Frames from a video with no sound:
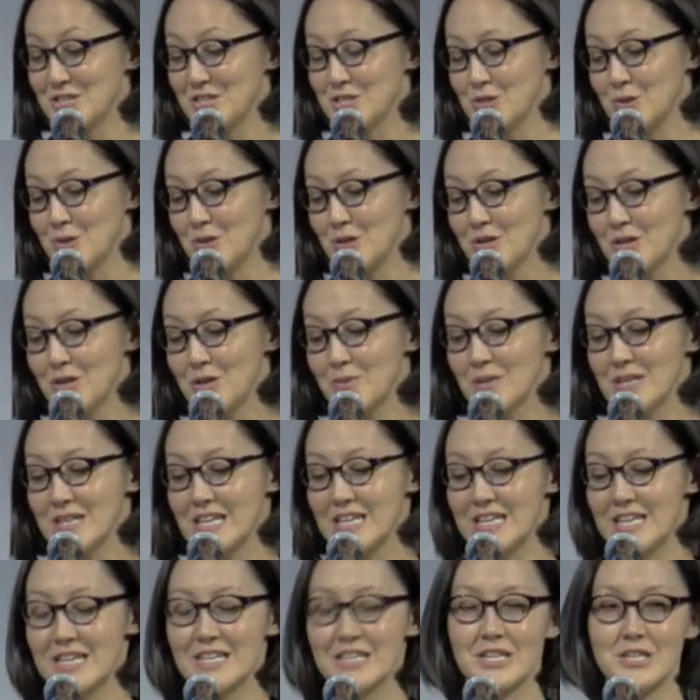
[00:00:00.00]
so all you
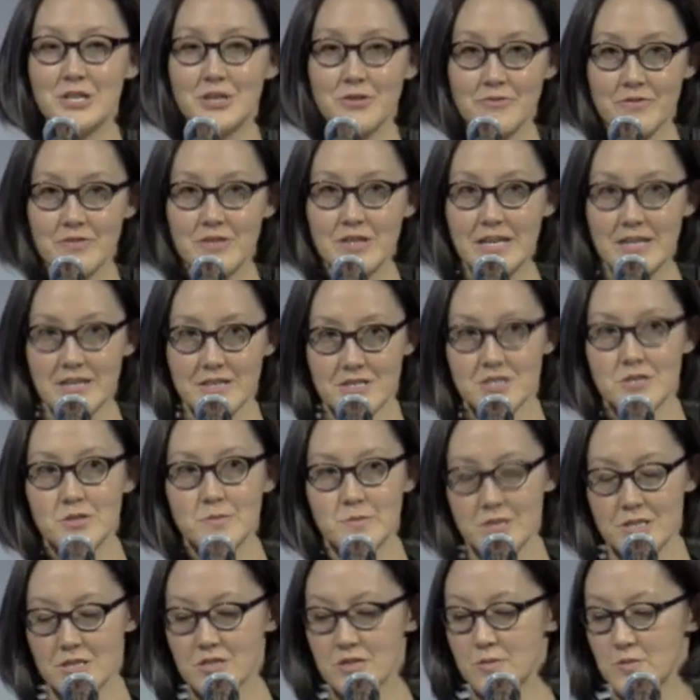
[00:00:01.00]
really need to know for the
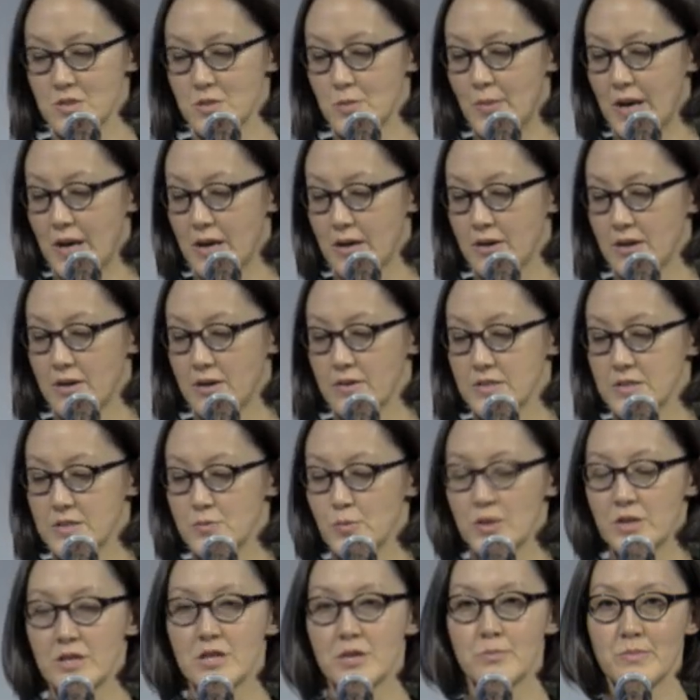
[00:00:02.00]
excerpt in terms of background is
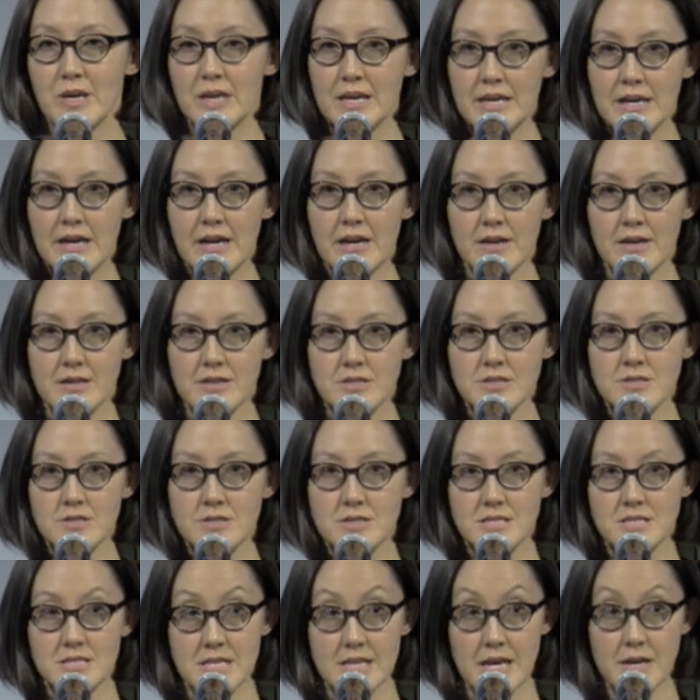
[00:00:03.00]
one of the main
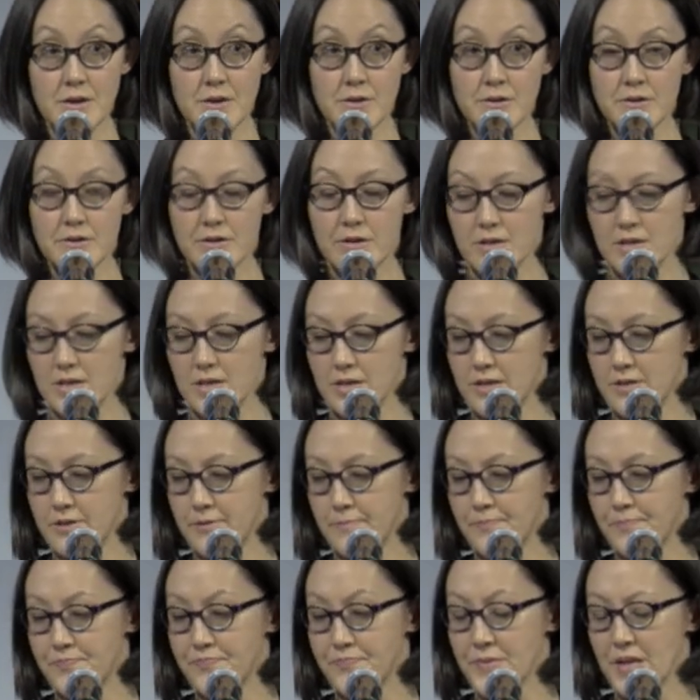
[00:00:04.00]
characters, Seo.
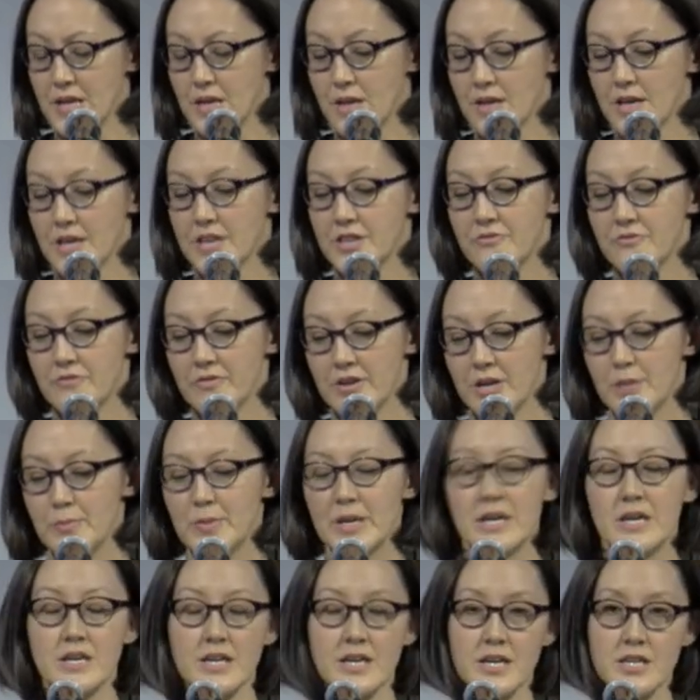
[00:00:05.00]
Um, at the very
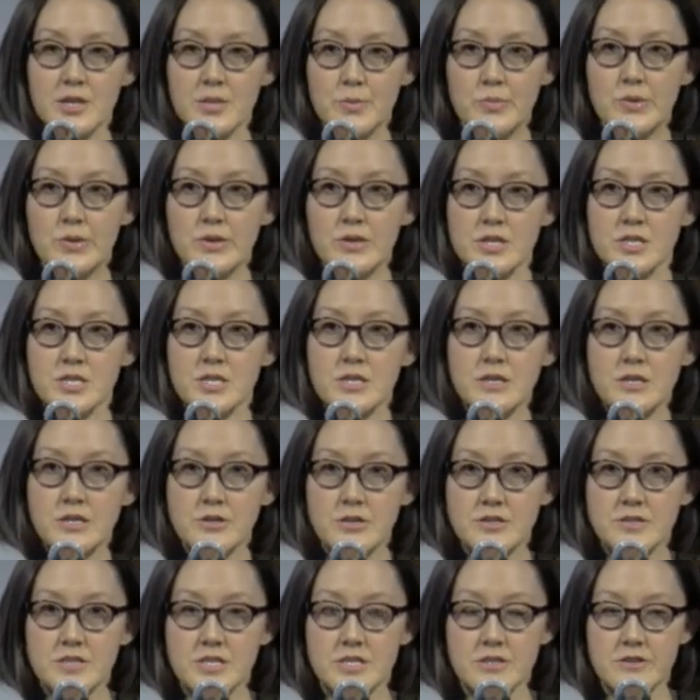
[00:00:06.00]
beginning of the book, she
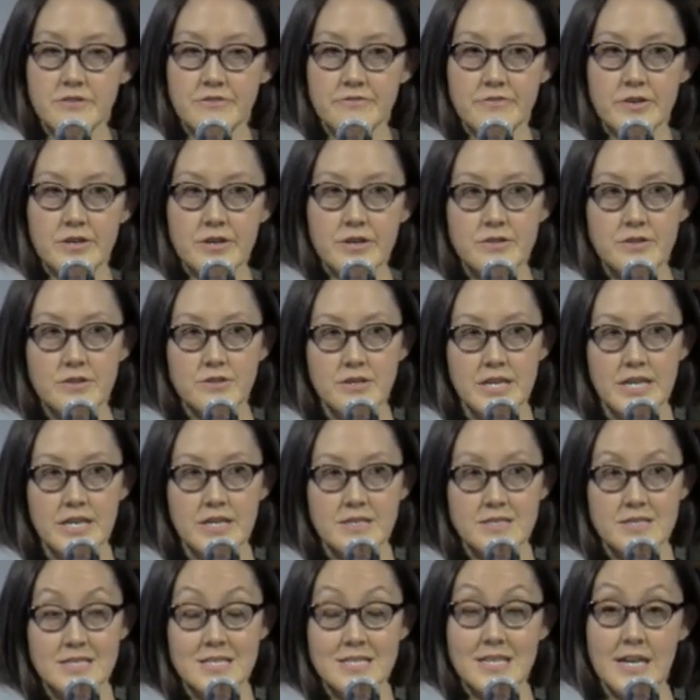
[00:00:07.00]
learns that her father
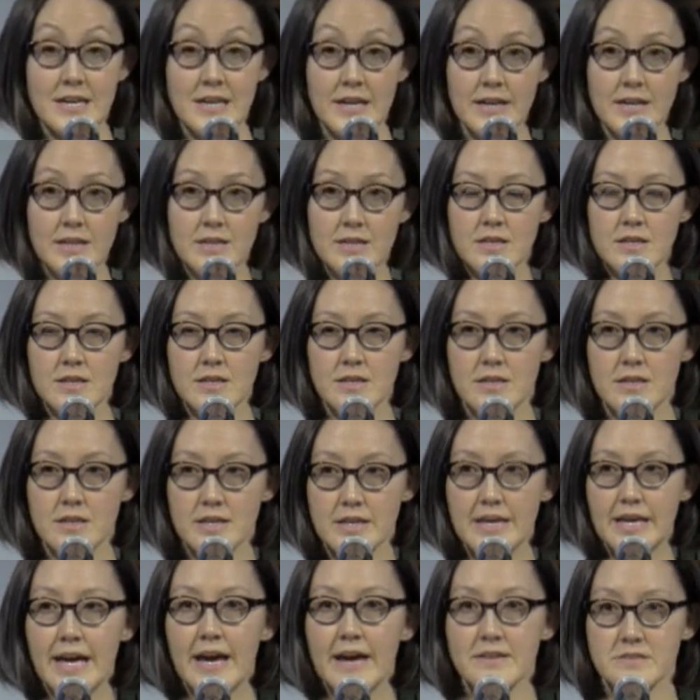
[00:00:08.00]
has died in
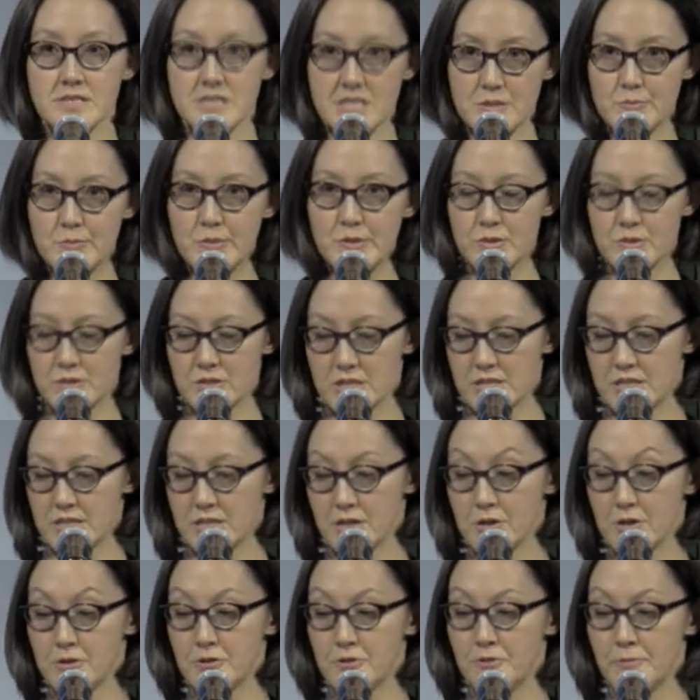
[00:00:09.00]
a gas explosion
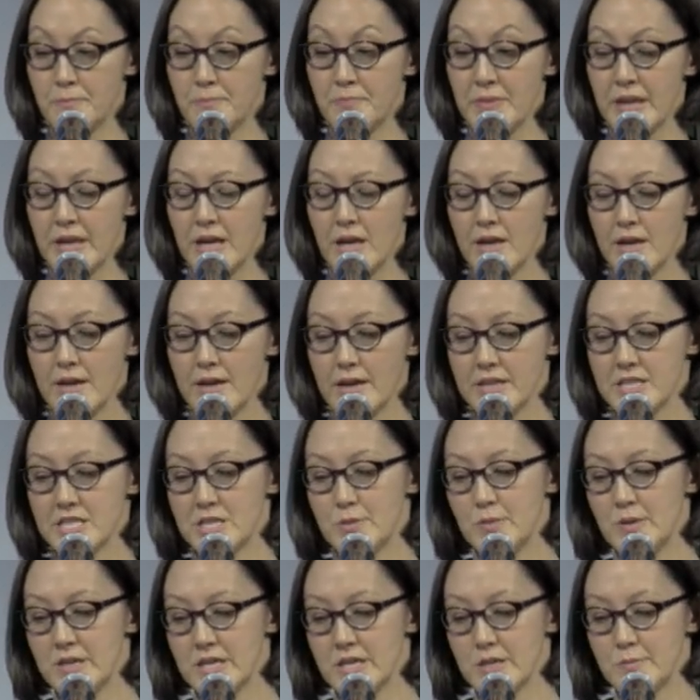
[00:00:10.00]
at home, and
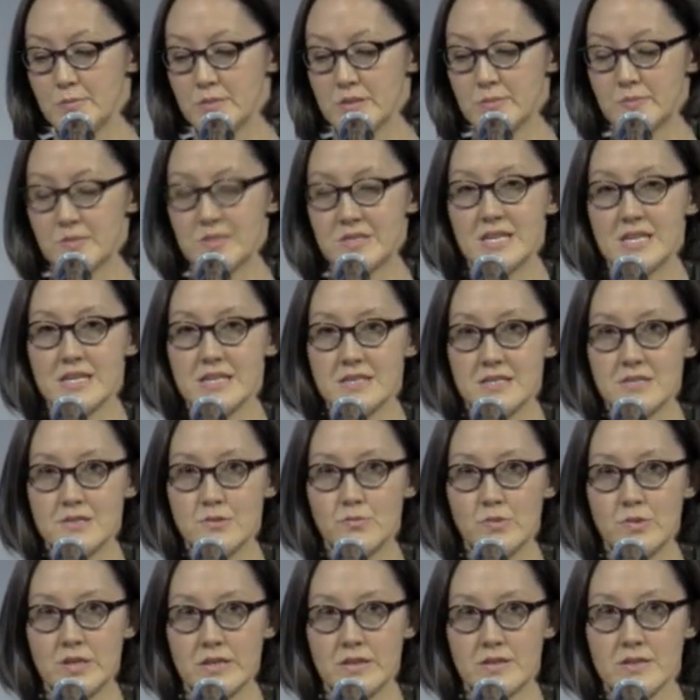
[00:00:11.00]
she becomes
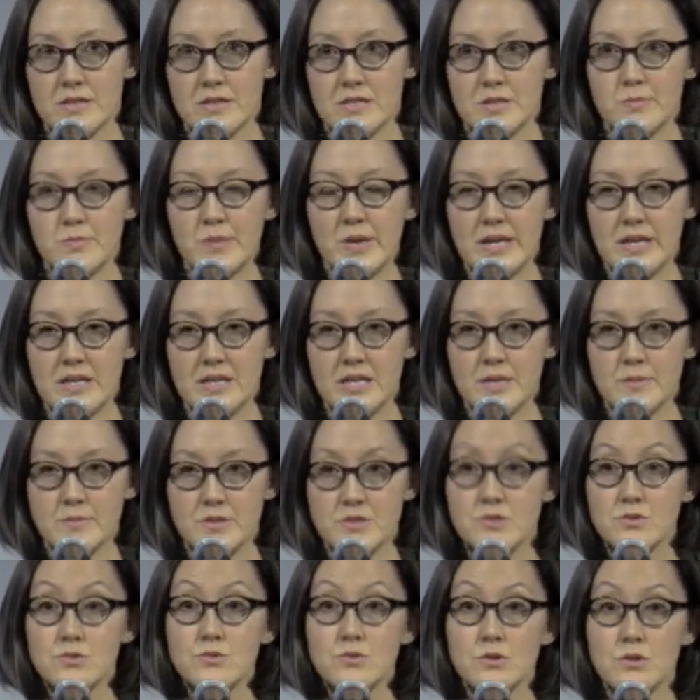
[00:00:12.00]
obsessed with this man named
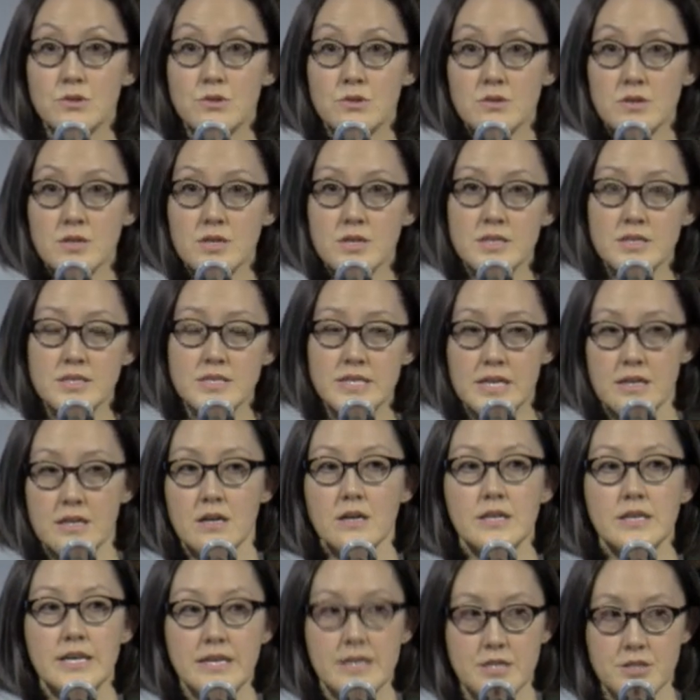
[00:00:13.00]
Suho, a debt
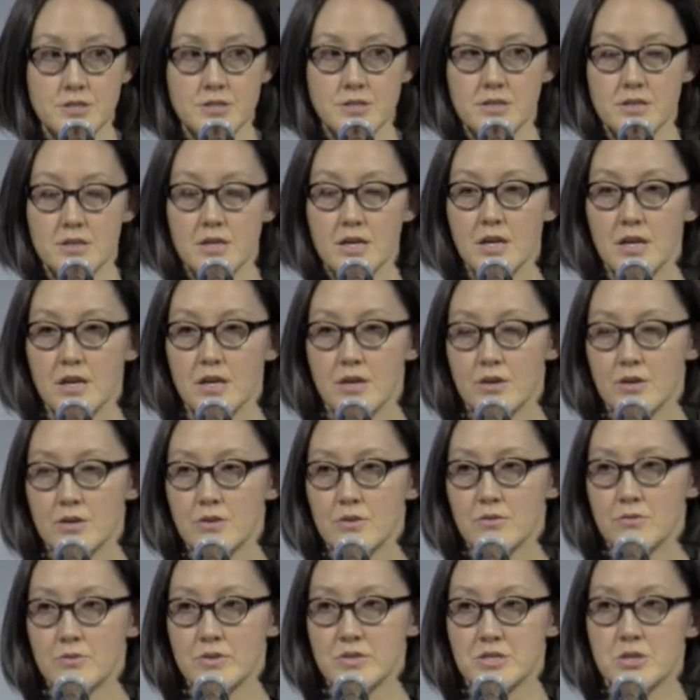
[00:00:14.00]
collector
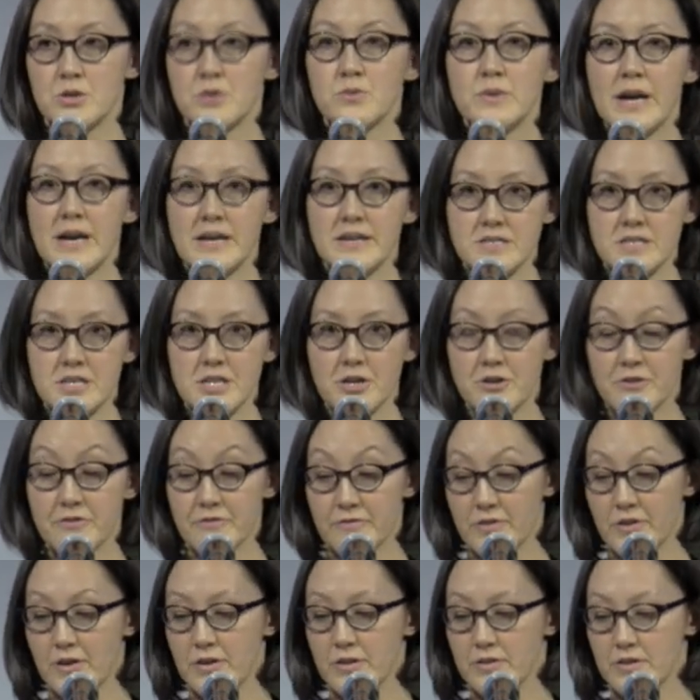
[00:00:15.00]
who was harassing
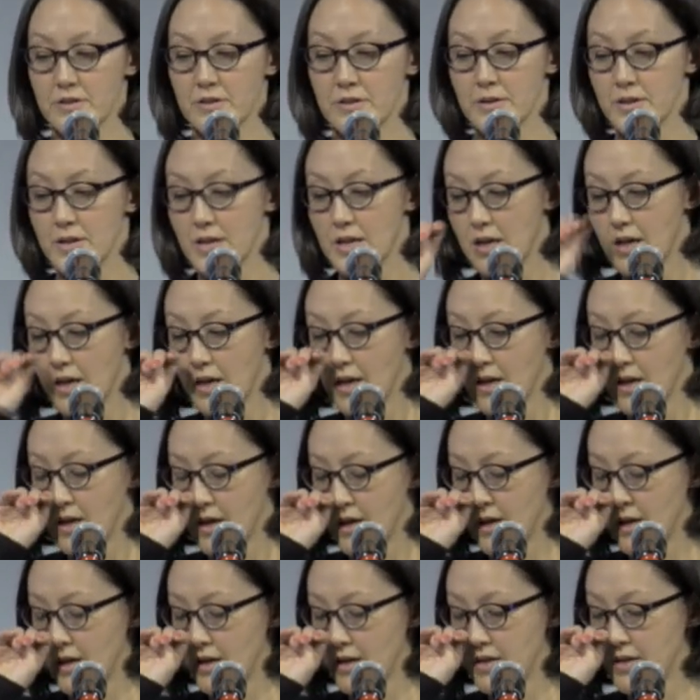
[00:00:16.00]
her father.
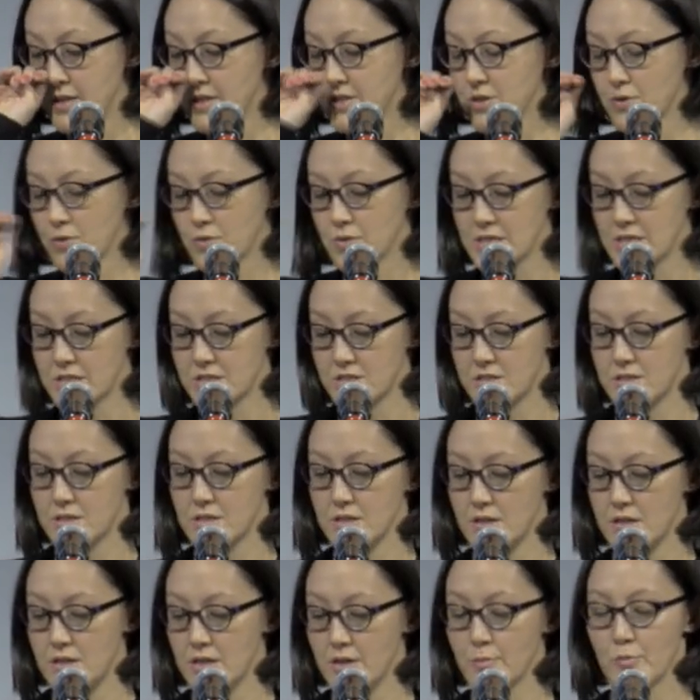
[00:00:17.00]
Uh, and so this,
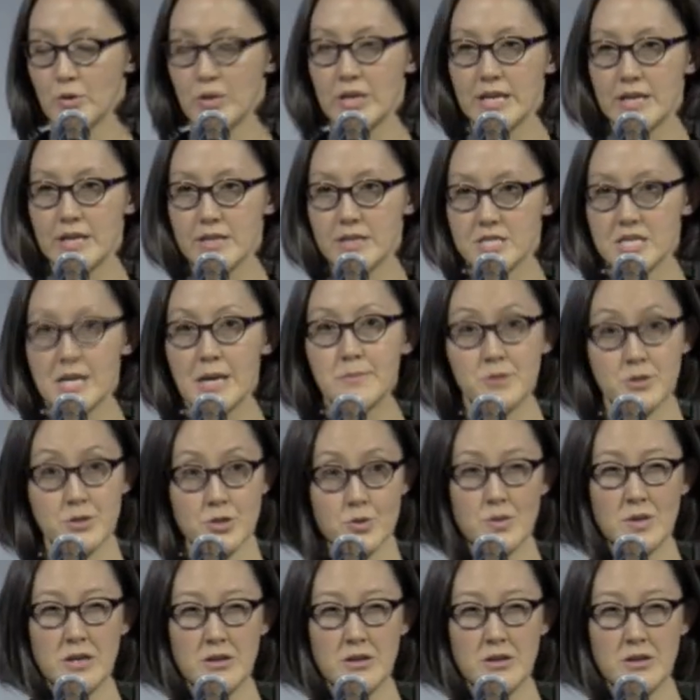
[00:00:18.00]
uh, I'm reading chapter